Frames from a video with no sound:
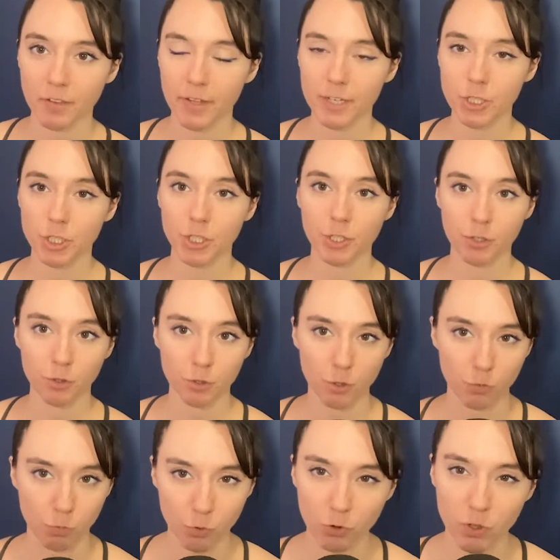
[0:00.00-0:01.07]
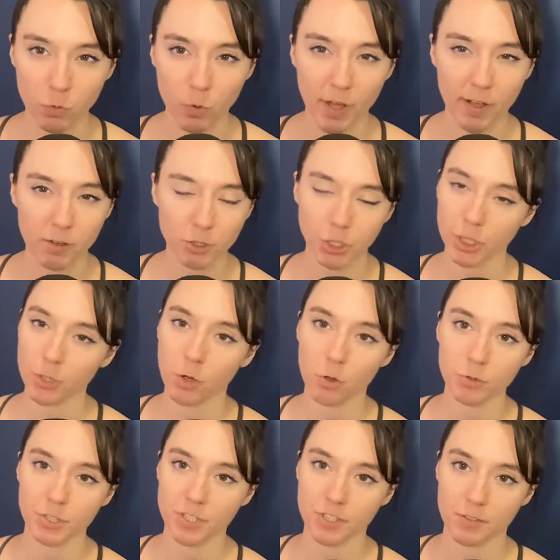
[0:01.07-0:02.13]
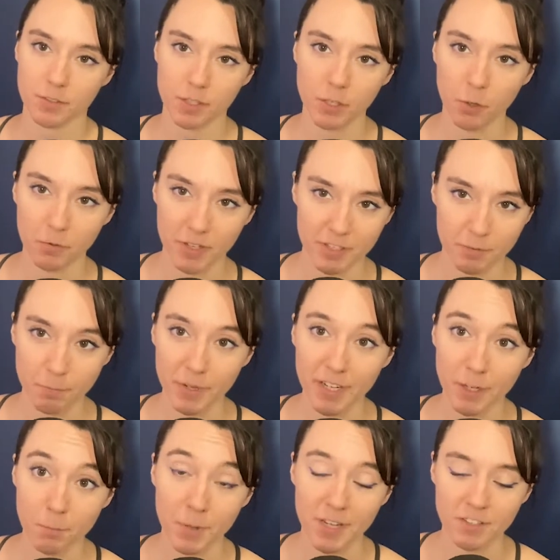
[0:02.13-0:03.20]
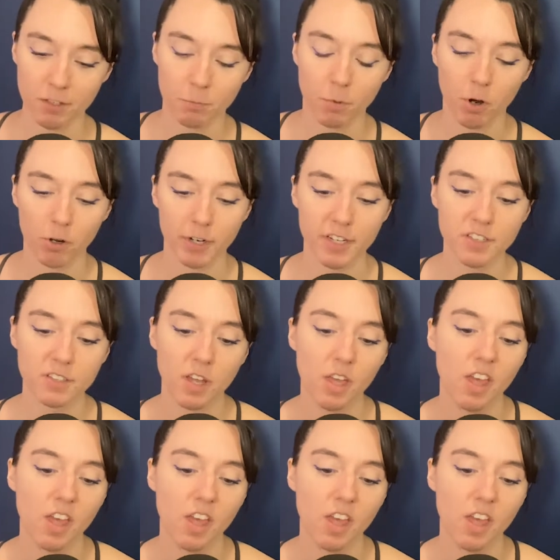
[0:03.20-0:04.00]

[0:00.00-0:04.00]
Like she can cook really well. She hosts, you know, these big, amazing parties.